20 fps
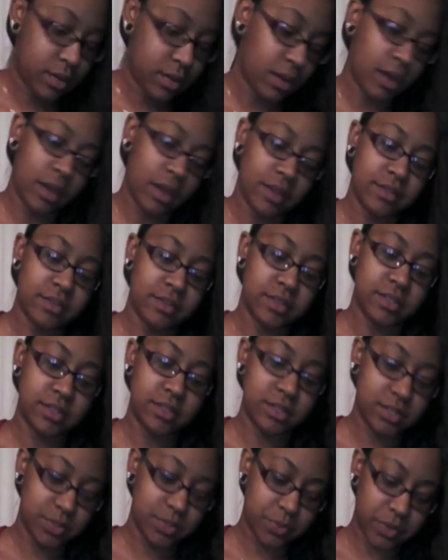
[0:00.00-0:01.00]
And this
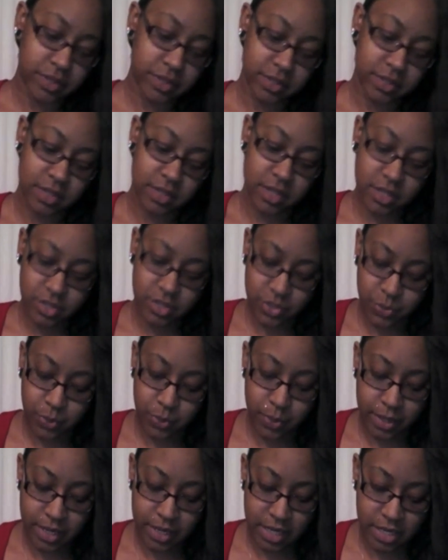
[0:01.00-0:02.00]
is what the
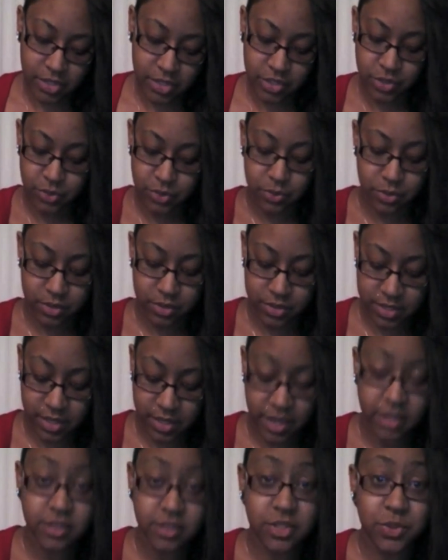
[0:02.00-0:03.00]
22 looks
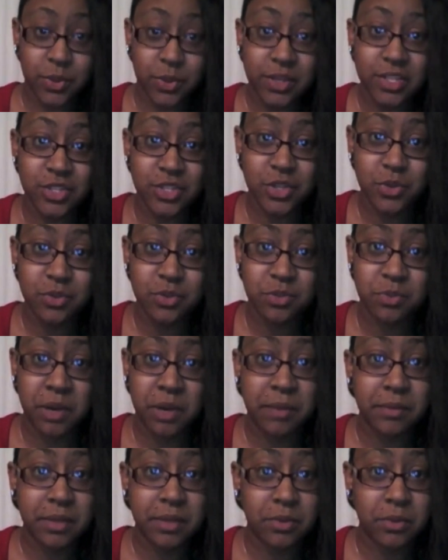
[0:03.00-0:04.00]
like. The 22 is
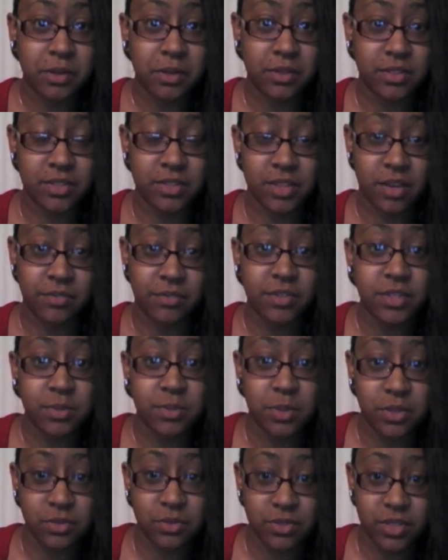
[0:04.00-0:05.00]
probably one of the softest
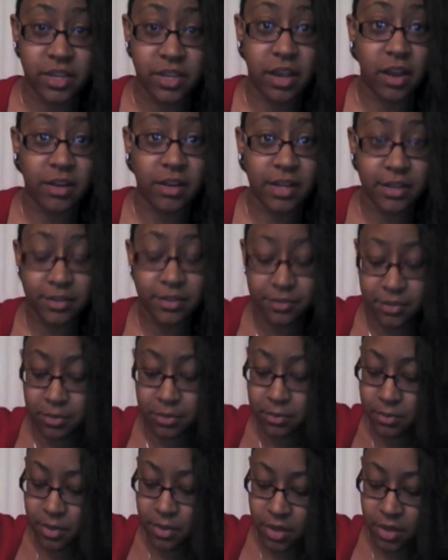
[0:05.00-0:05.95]
bundles I got out of them.